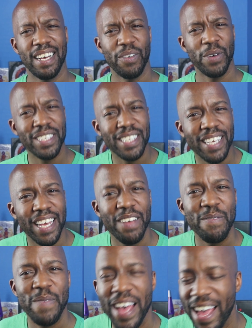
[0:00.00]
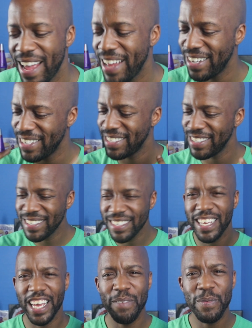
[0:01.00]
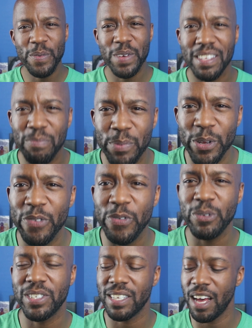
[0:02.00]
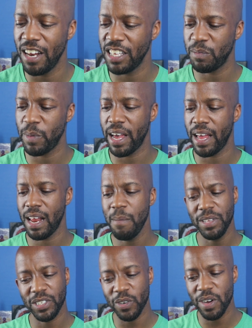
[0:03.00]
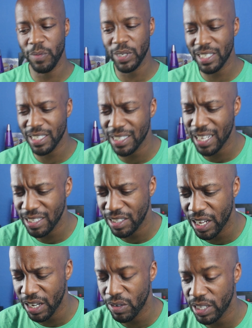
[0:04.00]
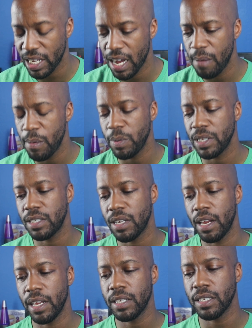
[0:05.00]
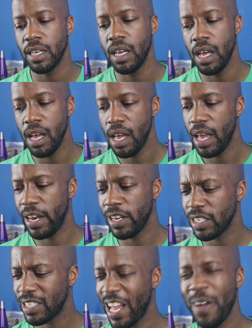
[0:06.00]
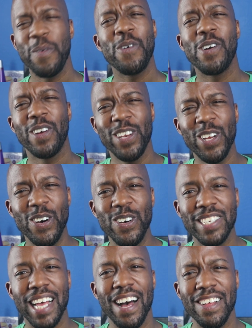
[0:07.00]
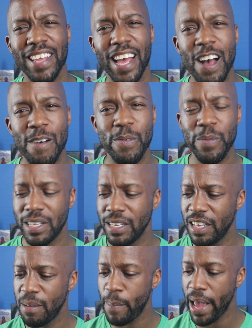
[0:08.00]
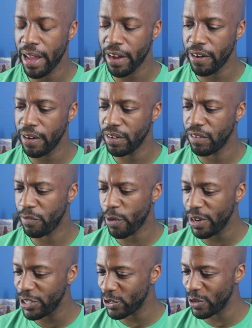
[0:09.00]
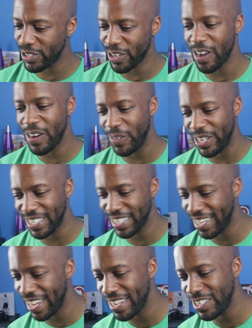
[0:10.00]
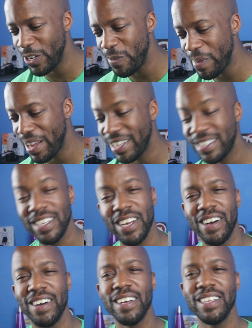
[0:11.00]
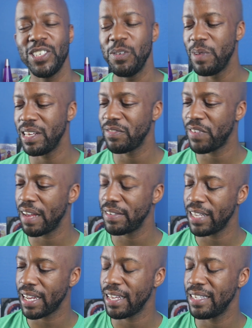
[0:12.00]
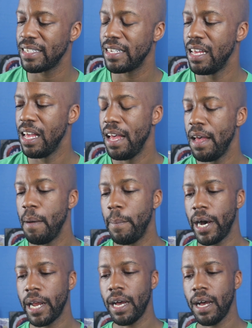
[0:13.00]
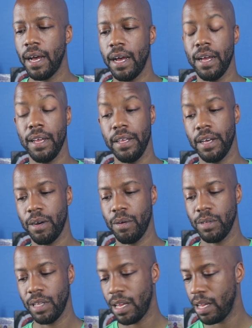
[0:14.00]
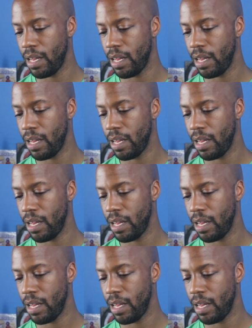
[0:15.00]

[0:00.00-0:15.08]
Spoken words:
Once again, man, hit me with the beautiful sonics, man. I'm enjoying what 6ix9ine's done on this album with the sonics. And it looks like we're going to close out the album with another banger. Very short song, once again, 2 minutes long, 2 minutes, 5 seconds. But, yo,